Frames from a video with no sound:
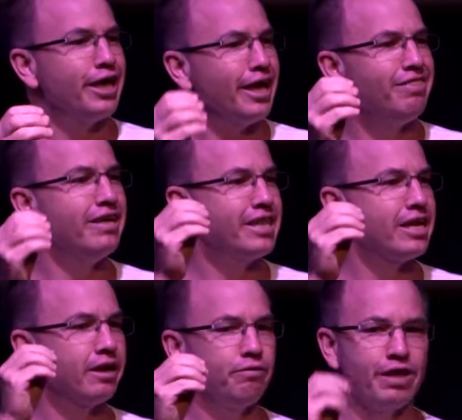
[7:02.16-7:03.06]
in these
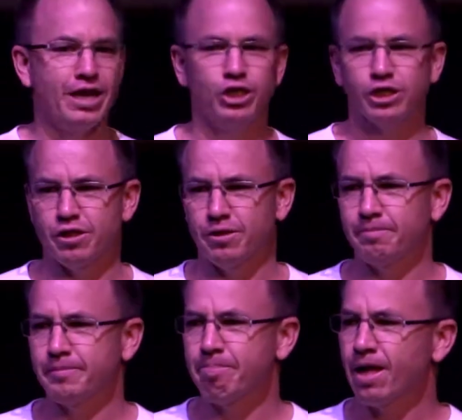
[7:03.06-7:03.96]
little villages.
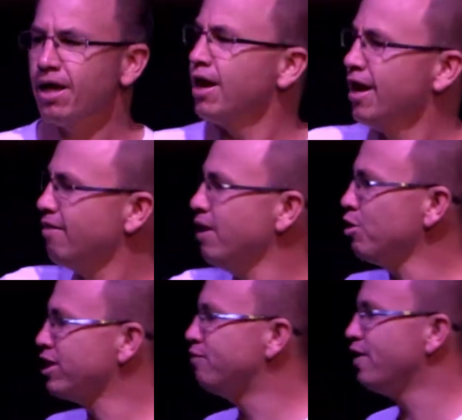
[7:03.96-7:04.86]
There
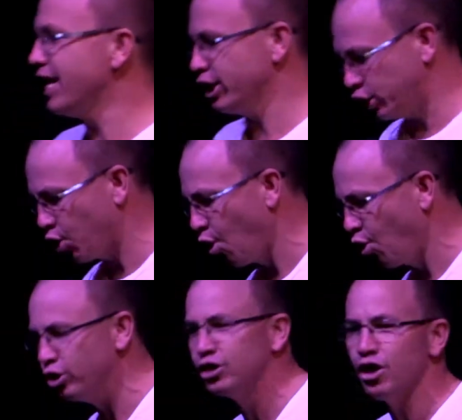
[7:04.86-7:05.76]
was a village
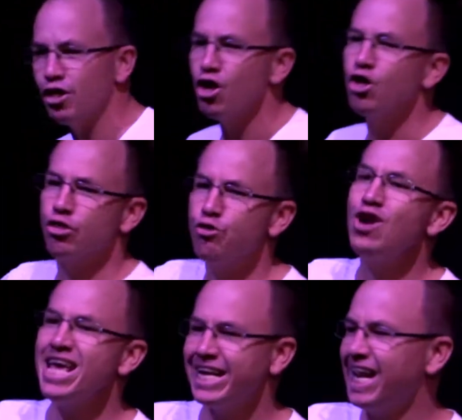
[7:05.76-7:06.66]
called
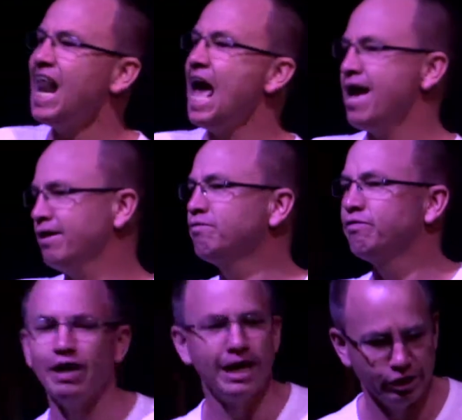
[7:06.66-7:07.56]
Three Clan
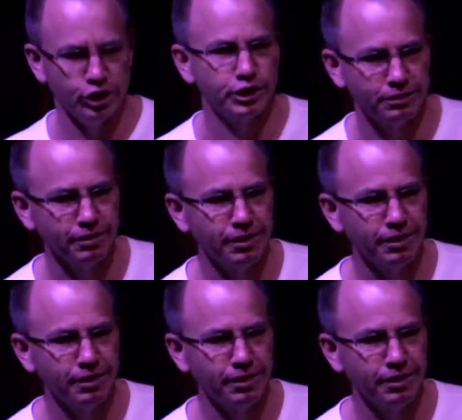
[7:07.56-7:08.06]
Village.